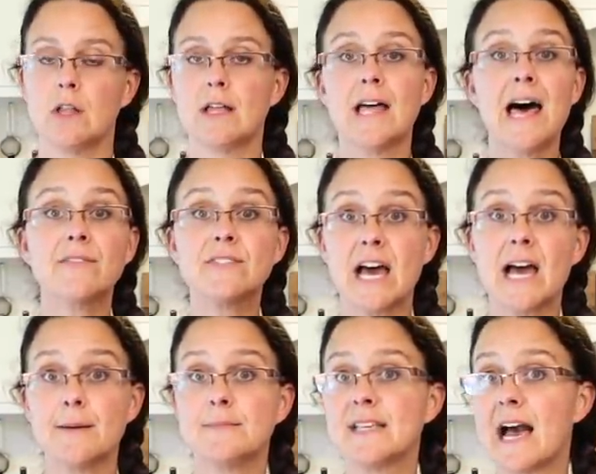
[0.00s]
A lot of
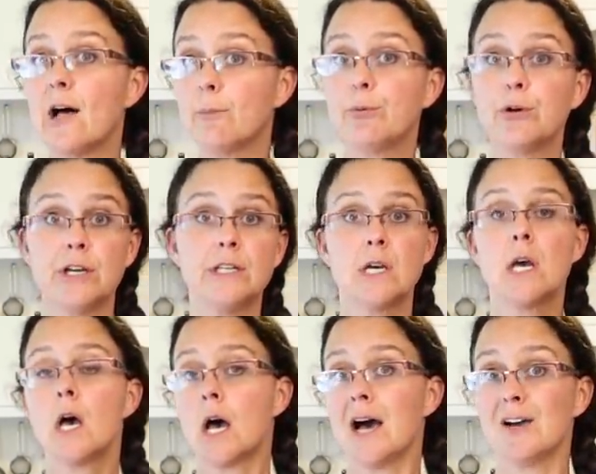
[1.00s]
times I'll put
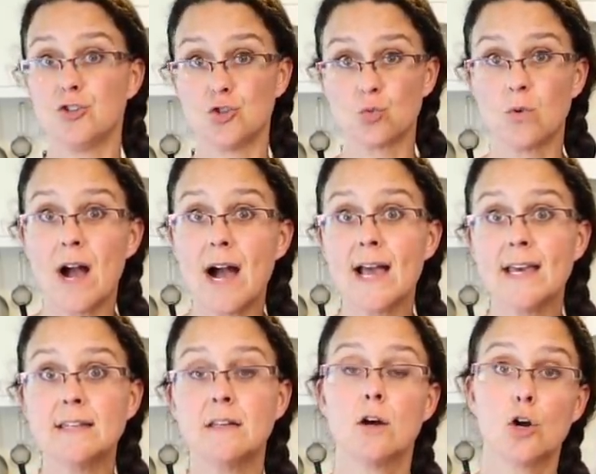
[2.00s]
uh, dried